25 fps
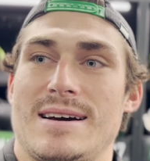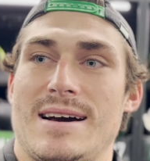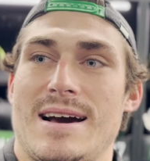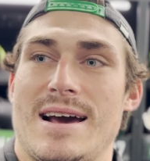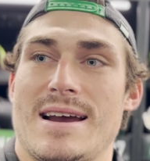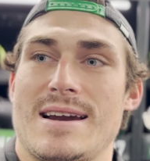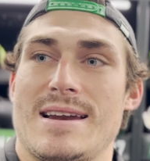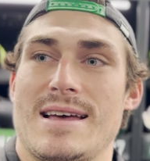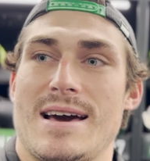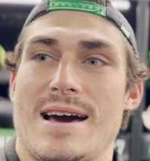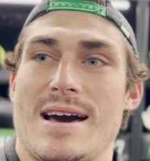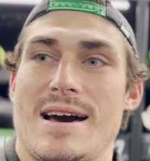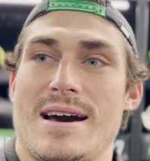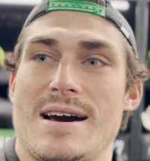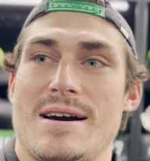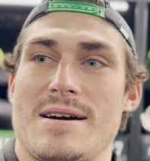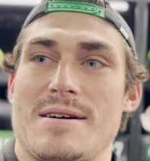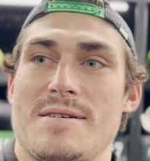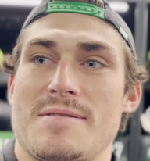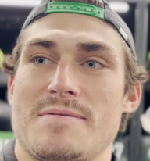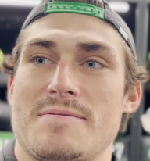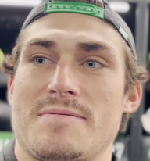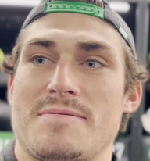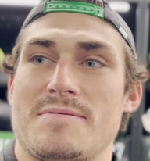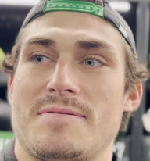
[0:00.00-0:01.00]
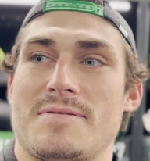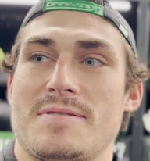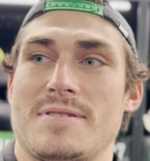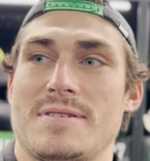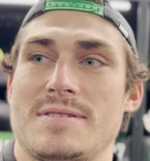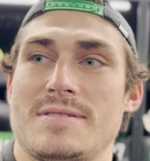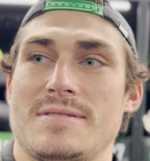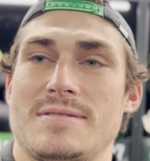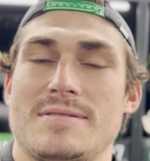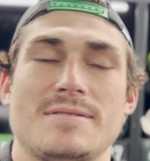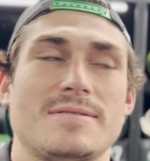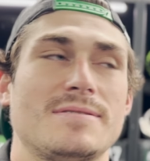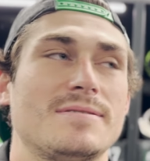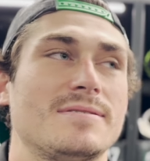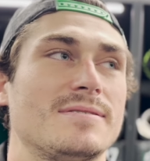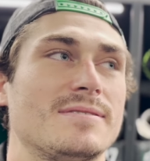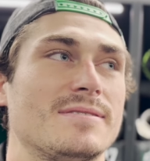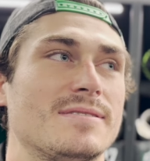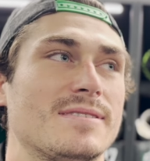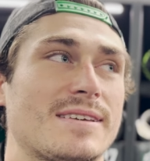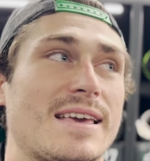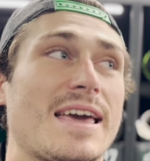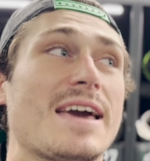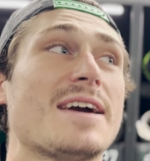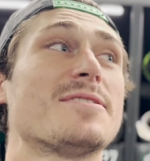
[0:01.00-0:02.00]
I'd have
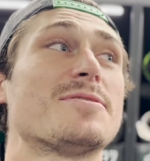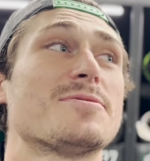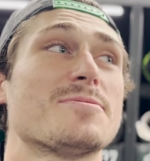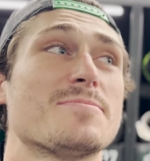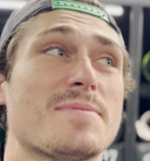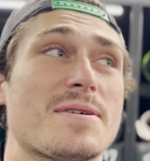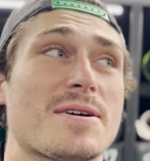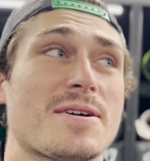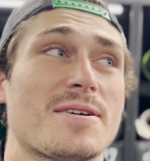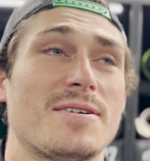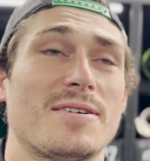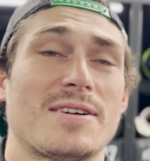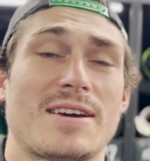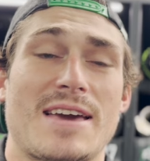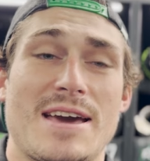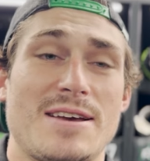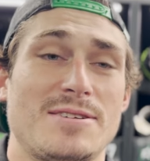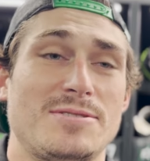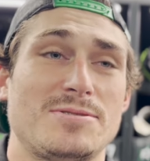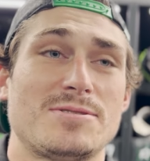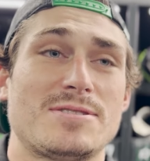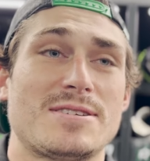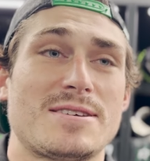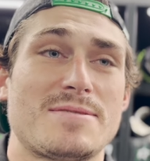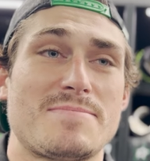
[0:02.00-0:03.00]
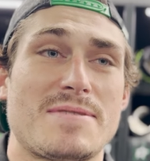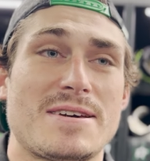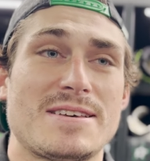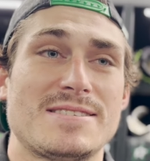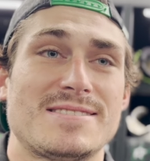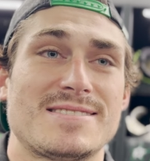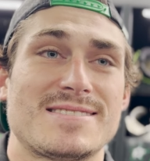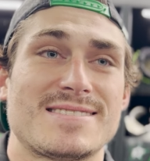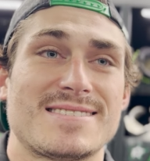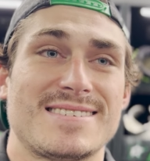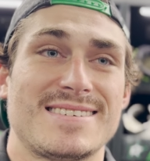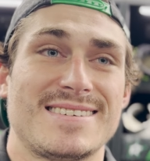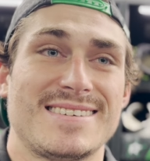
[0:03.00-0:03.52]
can do Miro, can't do teammates.